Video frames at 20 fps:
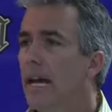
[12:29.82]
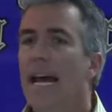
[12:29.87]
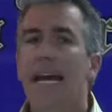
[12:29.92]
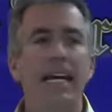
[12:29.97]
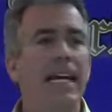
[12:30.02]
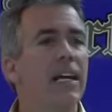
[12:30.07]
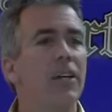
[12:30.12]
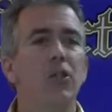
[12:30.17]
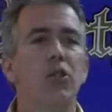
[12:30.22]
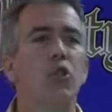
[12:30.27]

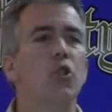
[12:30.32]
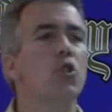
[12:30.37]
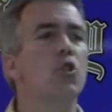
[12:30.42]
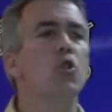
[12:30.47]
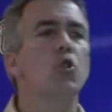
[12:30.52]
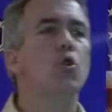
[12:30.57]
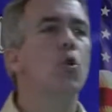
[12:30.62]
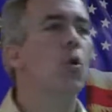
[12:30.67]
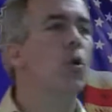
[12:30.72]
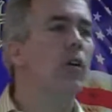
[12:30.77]
A
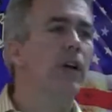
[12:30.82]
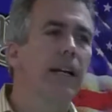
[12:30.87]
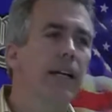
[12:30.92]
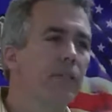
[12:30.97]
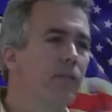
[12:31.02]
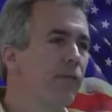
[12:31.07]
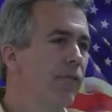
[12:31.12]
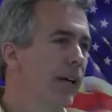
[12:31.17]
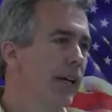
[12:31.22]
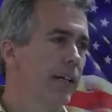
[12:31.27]
historic
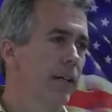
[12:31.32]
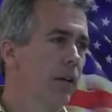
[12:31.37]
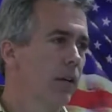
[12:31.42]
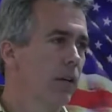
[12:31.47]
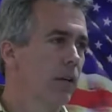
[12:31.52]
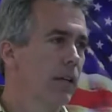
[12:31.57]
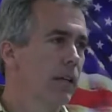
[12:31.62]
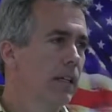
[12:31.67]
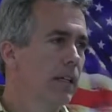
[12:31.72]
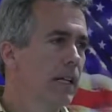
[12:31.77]
figure,
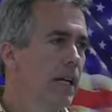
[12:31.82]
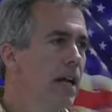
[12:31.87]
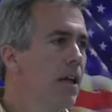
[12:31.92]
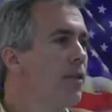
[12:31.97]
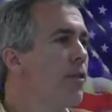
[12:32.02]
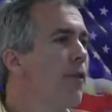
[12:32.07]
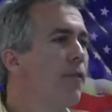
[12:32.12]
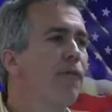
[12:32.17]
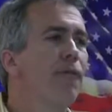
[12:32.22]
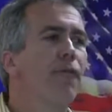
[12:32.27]

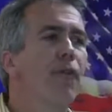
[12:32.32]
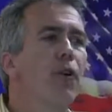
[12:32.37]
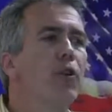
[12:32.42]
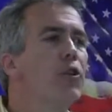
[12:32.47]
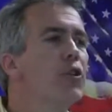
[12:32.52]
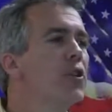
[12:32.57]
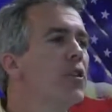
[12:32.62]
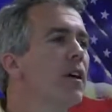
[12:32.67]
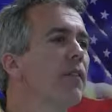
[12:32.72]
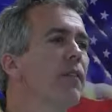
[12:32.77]
the
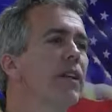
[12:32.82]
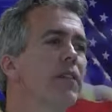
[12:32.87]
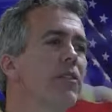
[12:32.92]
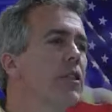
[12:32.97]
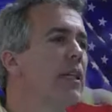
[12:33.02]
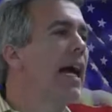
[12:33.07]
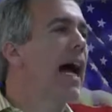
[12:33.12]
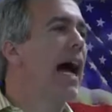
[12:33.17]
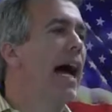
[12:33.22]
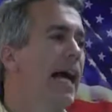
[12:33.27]
first of
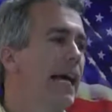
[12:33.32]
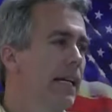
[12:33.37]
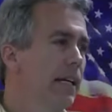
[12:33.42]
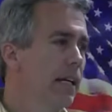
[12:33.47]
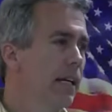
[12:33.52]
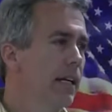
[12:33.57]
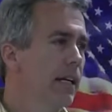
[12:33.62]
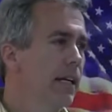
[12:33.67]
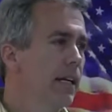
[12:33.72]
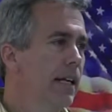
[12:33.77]
its kind.
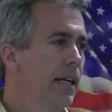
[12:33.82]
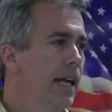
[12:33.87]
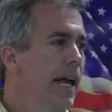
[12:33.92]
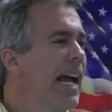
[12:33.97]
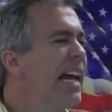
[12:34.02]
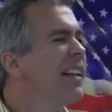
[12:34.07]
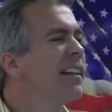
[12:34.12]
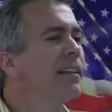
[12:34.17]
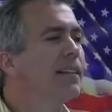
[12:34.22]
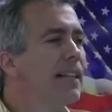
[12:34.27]

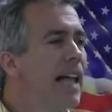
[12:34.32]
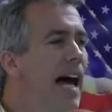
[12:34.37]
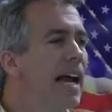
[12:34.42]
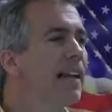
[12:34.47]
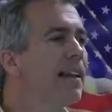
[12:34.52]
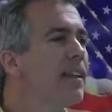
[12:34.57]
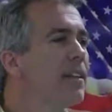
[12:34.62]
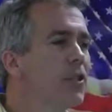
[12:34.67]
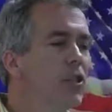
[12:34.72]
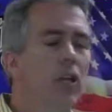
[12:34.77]
And a
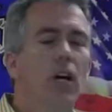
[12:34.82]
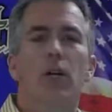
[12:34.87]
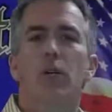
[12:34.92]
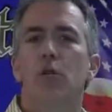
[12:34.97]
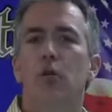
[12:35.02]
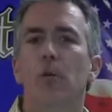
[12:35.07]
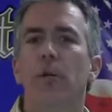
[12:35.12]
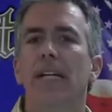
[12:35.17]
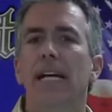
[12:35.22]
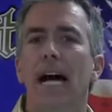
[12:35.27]
lot of this
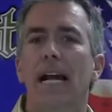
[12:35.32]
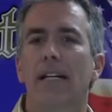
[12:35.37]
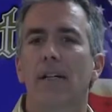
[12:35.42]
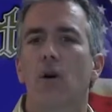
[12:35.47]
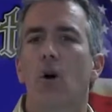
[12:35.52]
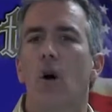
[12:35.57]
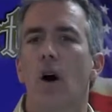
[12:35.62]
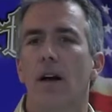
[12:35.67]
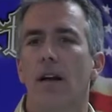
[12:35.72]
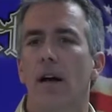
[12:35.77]
country
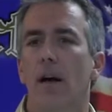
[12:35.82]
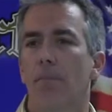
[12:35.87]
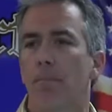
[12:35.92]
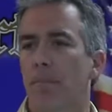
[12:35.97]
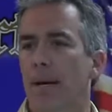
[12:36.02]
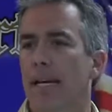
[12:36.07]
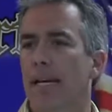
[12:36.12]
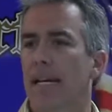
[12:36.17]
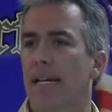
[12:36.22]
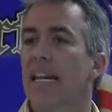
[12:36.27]
got caught
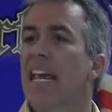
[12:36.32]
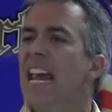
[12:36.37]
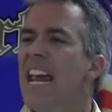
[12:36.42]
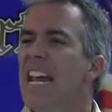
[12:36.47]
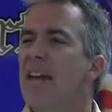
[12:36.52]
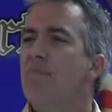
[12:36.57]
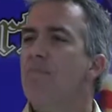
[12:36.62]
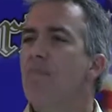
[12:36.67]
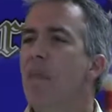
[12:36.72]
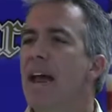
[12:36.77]
up in it.
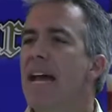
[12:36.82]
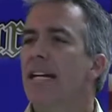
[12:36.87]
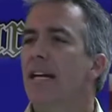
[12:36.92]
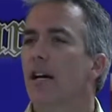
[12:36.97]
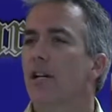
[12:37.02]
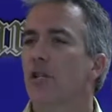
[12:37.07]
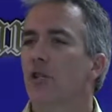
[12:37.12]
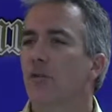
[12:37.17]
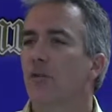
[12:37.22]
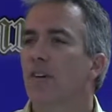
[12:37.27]
It made
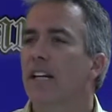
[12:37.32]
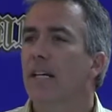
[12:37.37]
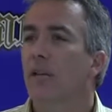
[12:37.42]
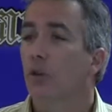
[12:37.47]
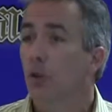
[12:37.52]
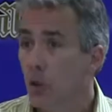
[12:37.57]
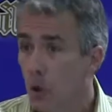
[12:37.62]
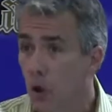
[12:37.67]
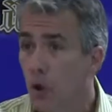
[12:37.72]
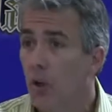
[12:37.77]
us
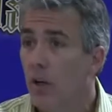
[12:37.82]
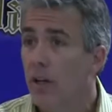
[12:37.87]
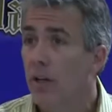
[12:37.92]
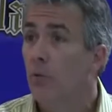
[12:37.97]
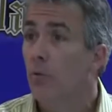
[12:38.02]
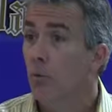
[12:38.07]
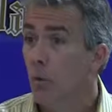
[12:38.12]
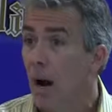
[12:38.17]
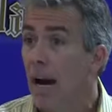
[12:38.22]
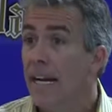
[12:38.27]
feel
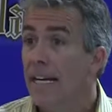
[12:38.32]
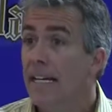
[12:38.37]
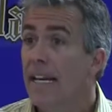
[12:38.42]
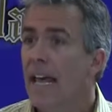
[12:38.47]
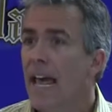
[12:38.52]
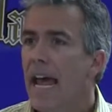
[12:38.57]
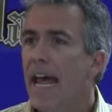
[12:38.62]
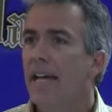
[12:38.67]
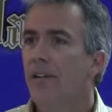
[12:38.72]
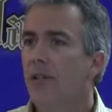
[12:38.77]
good, right,
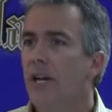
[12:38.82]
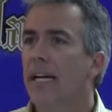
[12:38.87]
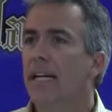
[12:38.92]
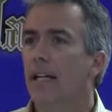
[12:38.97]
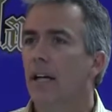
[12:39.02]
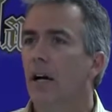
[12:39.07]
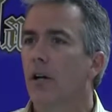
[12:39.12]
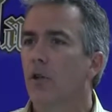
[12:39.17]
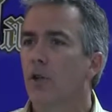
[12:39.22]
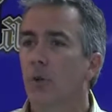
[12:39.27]
as
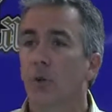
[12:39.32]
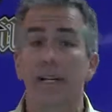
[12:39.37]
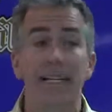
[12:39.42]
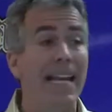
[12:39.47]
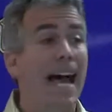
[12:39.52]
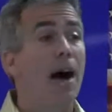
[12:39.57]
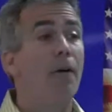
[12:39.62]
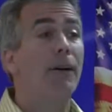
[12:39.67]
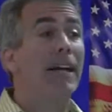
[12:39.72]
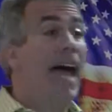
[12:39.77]
a country.
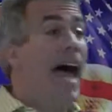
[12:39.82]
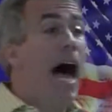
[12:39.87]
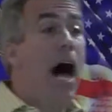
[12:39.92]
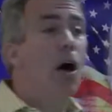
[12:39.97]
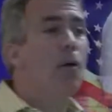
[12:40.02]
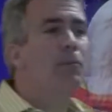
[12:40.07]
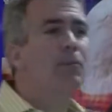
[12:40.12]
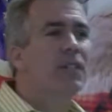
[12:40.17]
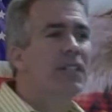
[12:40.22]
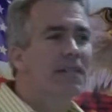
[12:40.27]
Now it
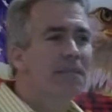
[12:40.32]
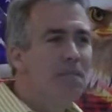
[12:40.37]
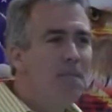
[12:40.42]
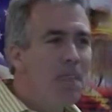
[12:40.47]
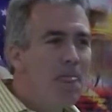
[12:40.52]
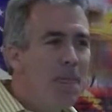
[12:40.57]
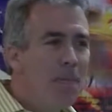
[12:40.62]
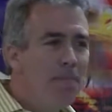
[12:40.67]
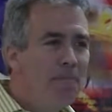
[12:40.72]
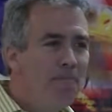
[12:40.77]
helped!
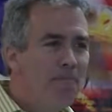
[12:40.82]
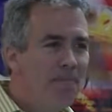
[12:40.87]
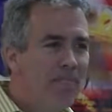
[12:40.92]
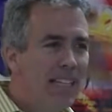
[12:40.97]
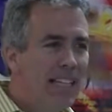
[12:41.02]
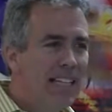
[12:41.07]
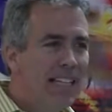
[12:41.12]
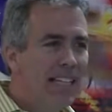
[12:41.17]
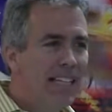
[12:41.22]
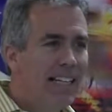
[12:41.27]

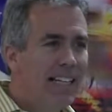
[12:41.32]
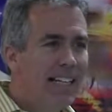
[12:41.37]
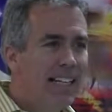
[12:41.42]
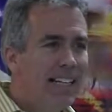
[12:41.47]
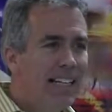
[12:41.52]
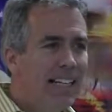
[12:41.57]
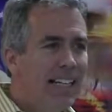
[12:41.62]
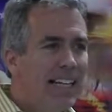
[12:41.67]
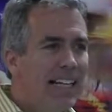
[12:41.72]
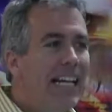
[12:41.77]

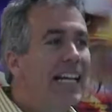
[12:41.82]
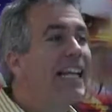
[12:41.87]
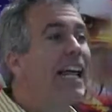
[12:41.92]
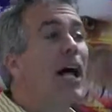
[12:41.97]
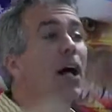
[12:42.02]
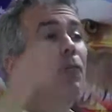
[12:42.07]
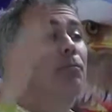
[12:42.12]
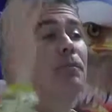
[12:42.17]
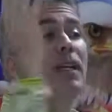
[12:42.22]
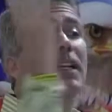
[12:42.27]
It
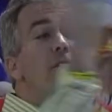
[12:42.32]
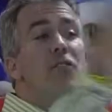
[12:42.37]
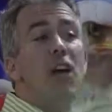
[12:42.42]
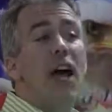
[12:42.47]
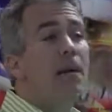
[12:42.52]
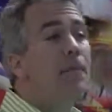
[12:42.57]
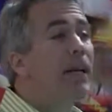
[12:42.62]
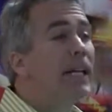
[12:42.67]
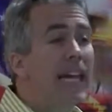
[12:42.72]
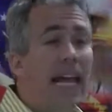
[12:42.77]
helped that
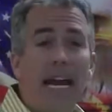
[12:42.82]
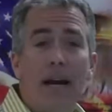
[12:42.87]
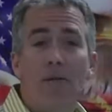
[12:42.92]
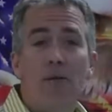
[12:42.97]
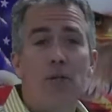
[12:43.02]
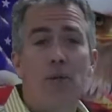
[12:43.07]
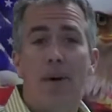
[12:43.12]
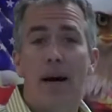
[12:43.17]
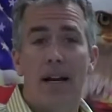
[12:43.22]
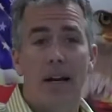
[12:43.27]
John McCain
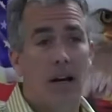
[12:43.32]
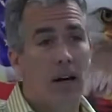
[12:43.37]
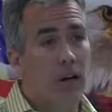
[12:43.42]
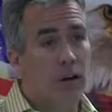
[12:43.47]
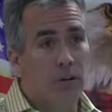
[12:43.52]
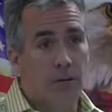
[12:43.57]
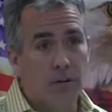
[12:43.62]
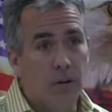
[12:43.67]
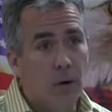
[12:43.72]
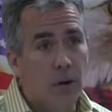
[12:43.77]
was about
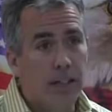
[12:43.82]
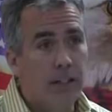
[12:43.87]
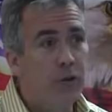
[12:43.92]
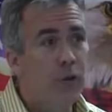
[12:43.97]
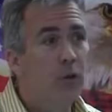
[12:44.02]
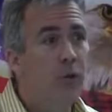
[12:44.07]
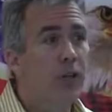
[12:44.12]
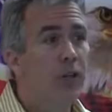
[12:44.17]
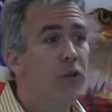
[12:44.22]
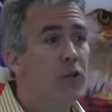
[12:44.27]

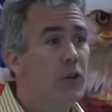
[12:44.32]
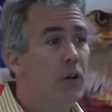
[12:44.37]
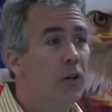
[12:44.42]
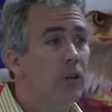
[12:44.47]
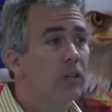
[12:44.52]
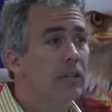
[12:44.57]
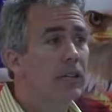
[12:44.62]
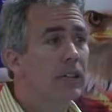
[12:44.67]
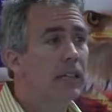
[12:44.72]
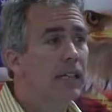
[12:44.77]
142 years
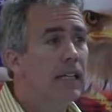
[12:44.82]
old.